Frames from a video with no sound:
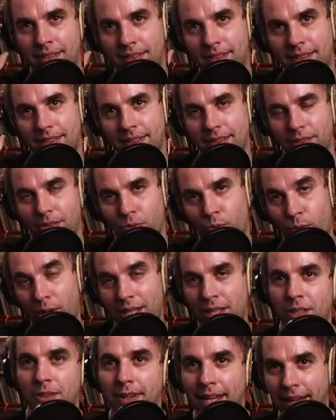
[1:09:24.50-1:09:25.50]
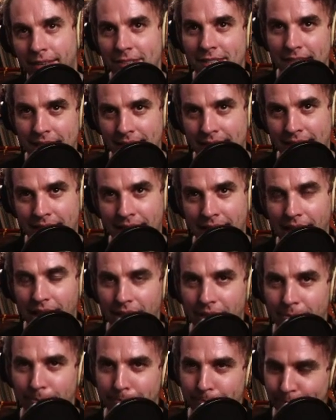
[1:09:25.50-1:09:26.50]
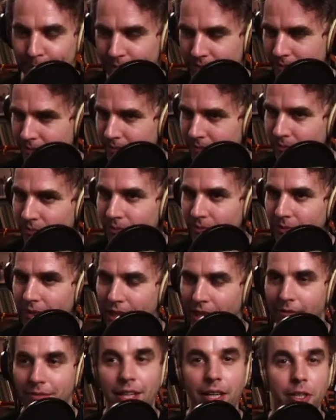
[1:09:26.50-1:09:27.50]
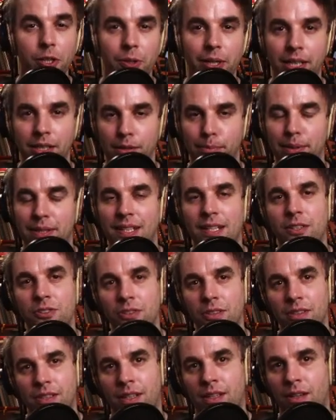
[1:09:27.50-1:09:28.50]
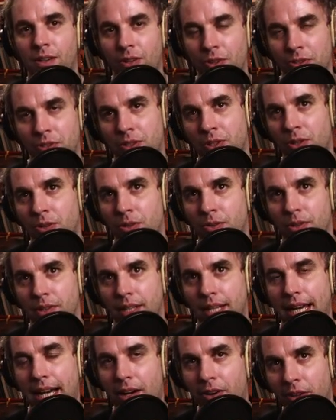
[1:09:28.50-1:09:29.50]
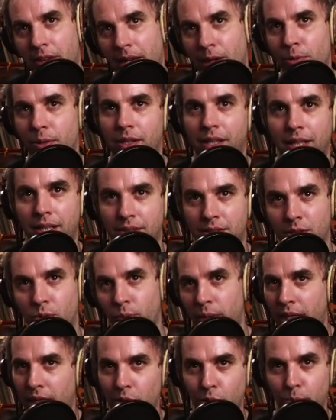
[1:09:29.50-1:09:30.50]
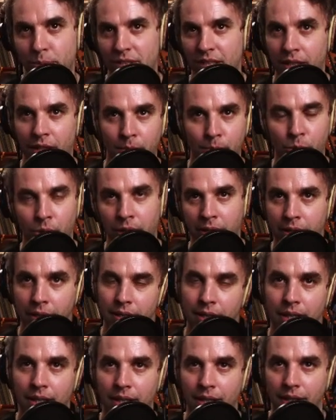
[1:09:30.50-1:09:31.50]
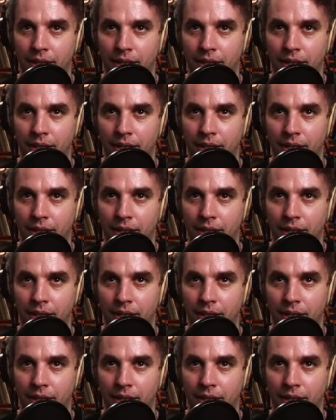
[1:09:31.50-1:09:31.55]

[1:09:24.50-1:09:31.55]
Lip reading: Is when you have Sente, evaluating the potentials and then also how they relate to weak groups on the board